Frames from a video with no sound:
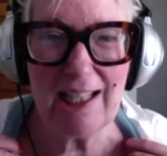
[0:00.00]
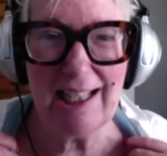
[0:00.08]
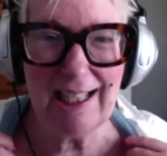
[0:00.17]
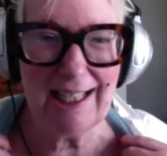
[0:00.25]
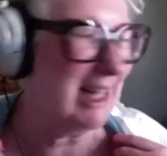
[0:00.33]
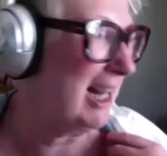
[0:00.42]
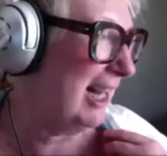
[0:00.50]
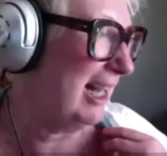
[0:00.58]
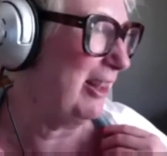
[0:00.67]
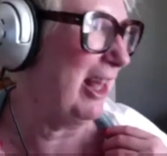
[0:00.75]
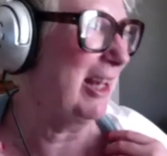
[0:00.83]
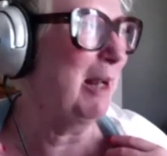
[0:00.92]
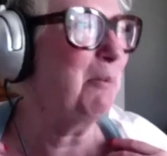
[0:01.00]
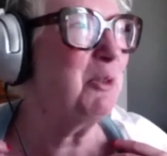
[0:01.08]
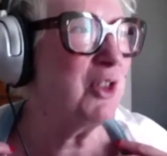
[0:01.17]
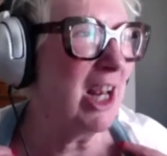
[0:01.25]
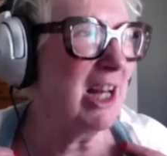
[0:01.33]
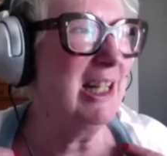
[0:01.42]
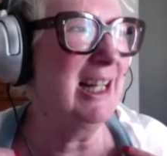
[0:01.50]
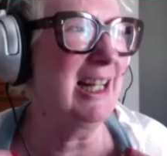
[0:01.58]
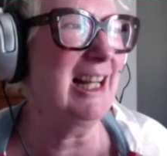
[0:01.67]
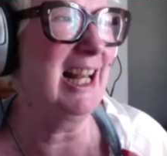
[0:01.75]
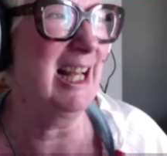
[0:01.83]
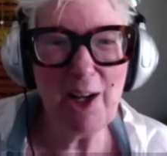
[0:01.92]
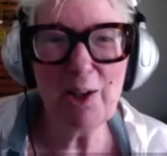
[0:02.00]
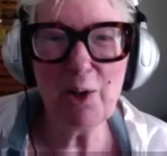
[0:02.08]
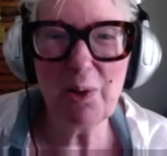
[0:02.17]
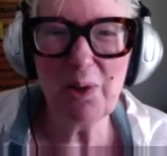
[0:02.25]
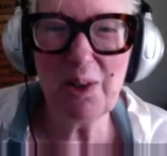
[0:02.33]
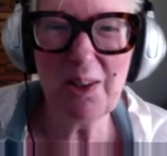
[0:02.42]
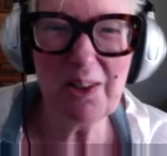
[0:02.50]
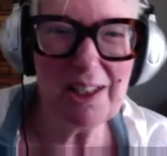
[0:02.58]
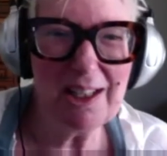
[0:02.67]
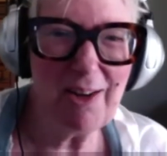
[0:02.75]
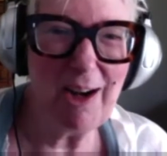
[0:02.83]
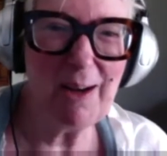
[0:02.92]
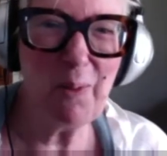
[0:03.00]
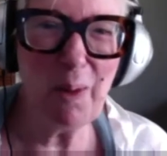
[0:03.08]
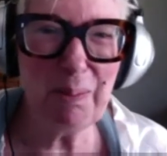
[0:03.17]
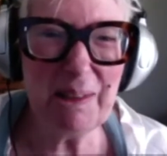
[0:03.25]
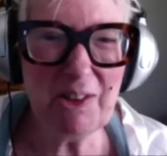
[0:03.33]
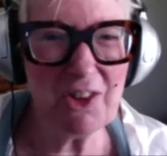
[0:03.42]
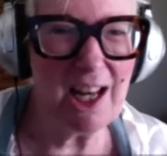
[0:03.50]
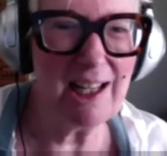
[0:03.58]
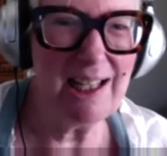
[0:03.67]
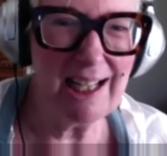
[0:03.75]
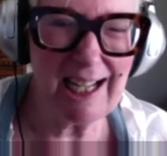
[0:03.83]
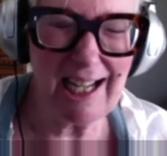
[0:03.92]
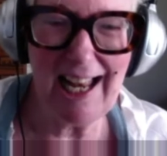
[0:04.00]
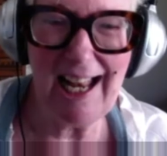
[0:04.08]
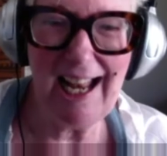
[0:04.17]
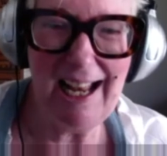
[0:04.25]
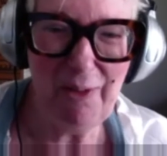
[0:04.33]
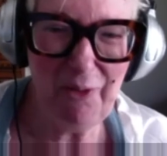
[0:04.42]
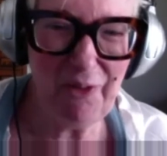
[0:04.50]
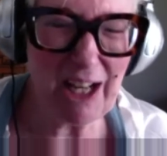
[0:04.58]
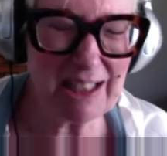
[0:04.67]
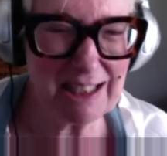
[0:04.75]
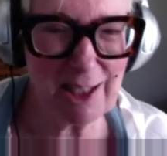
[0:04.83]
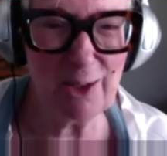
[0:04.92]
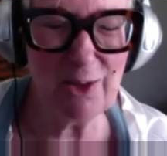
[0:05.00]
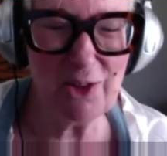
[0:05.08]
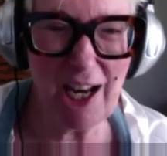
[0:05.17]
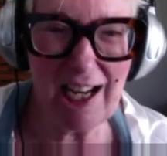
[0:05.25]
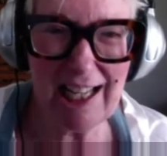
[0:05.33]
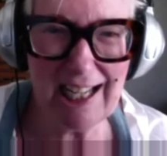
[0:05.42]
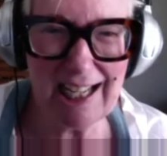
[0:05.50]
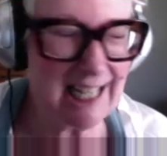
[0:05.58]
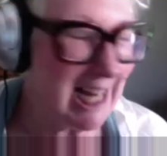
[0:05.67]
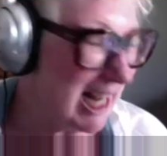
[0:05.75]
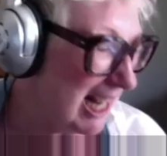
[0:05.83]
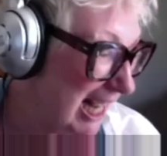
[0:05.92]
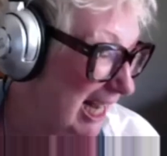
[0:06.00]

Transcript: Eclair then. I'm Jenny Eclair. Oh, look, you great wobbly Jelly Eclair. Fatso Jelly Eclair.